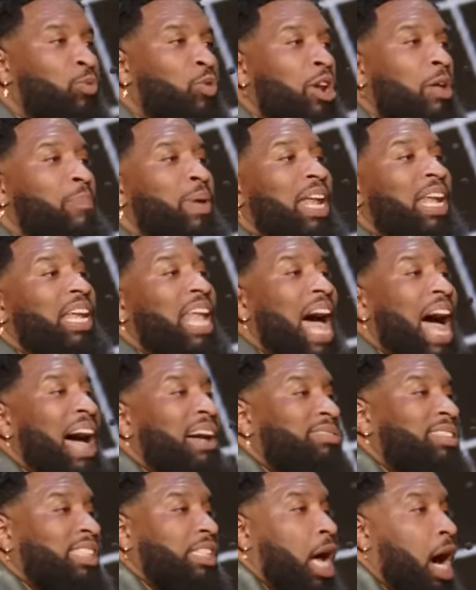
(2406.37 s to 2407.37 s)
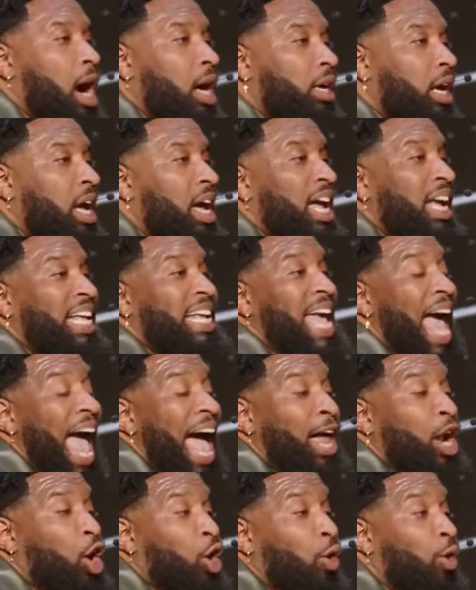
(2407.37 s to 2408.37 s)
would have been livestock,
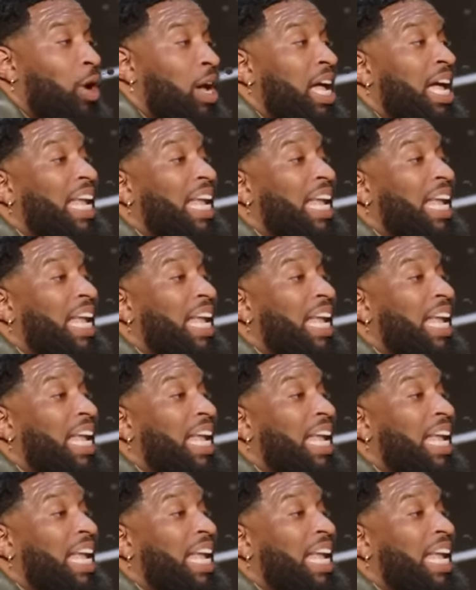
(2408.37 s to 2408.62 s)
cattle,